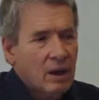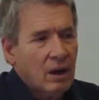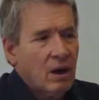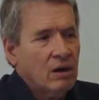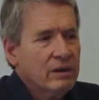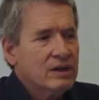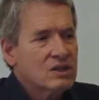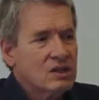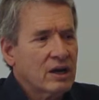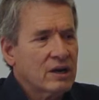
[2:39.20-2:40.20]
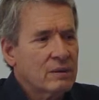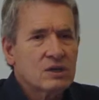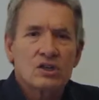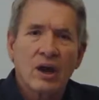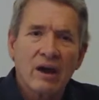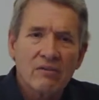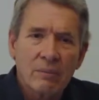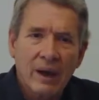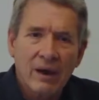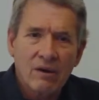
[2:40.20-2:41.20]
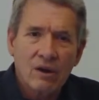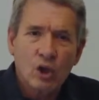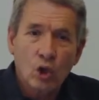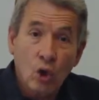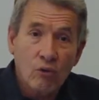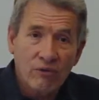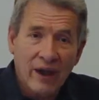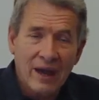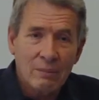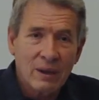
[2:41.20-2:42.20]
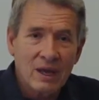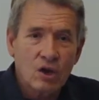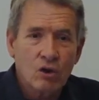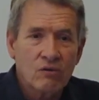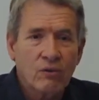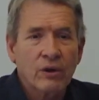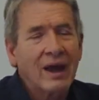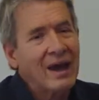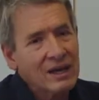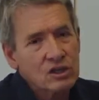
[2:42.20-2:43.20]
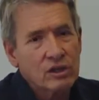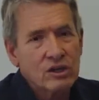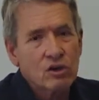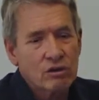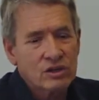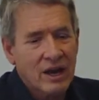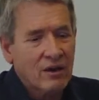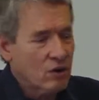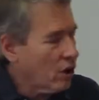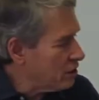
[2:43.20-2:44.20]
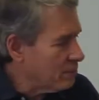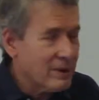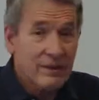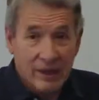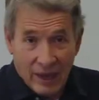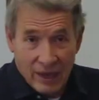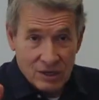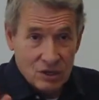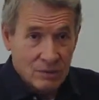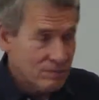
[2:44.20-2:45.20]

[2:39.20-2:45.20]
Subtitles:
All this stuff about low fat being good for you actually turns out not to be the case.